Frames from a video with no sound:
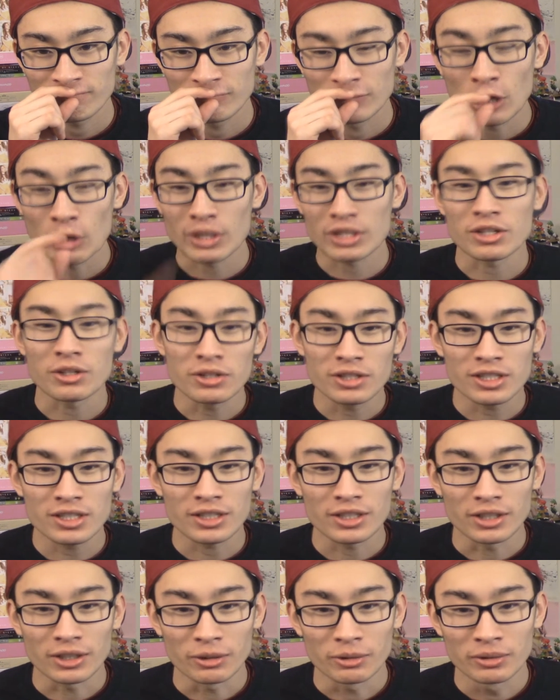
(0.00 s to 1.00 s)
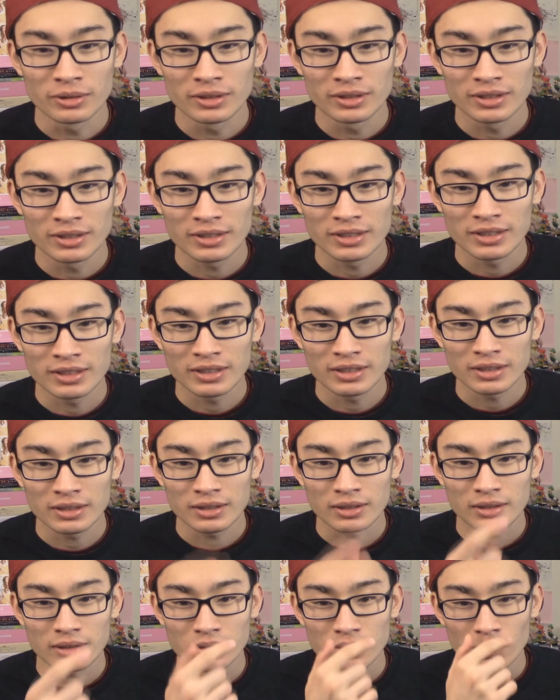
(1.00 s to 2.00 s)
No, that's Uncio.
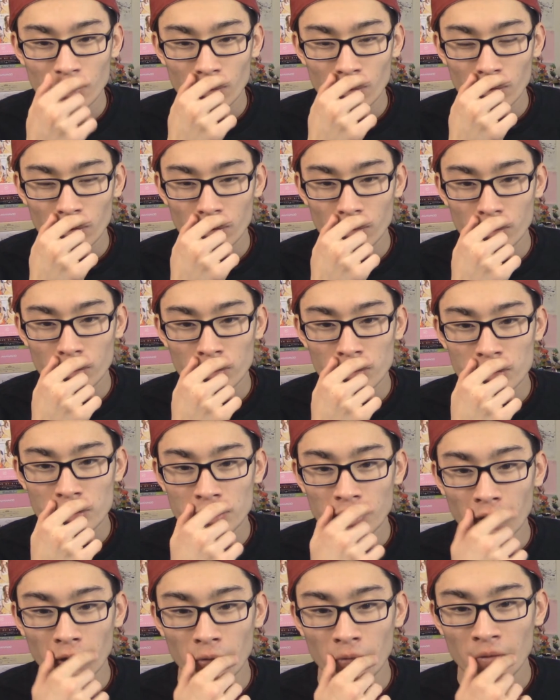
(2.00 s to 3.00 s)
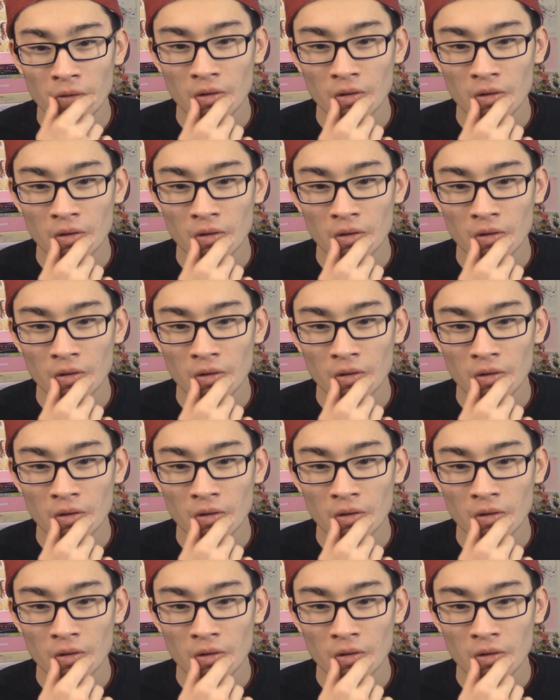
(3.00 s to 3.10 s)
Or Unso.